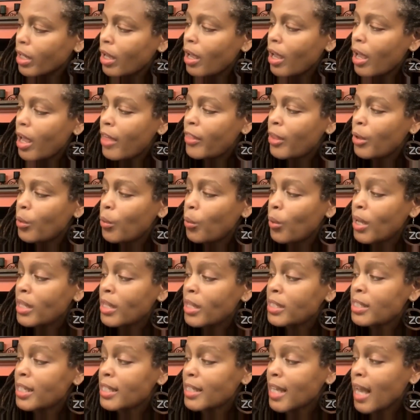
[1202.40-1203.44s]
And then one
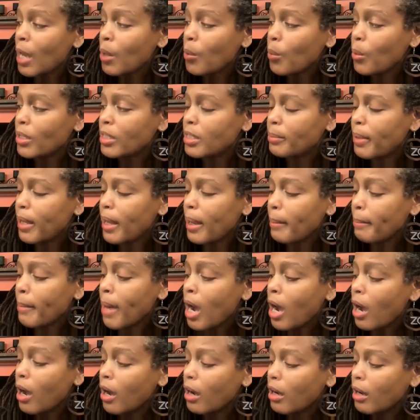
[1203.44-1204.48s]
says, I want to be a
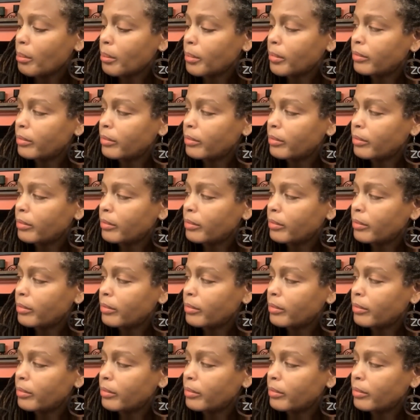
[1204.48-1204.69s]
mom.